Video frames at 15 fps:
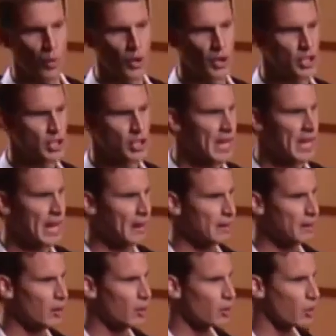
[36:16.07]
where she had a
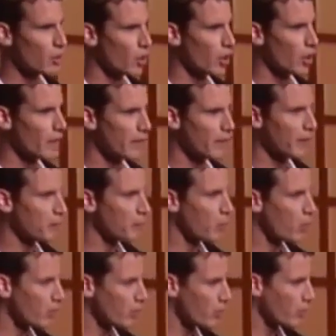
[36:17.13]
little girl in there
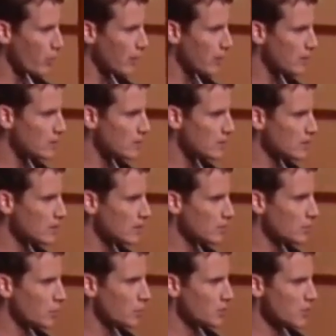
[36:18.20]
born with a rare
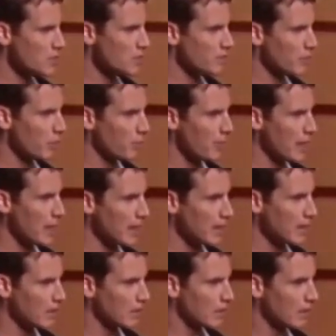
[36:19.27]
disease where she didn't feel
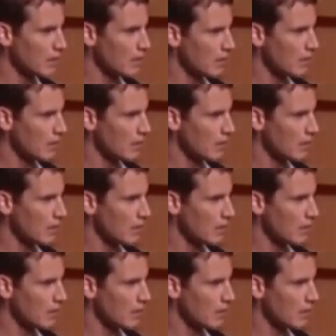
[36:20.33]
pain?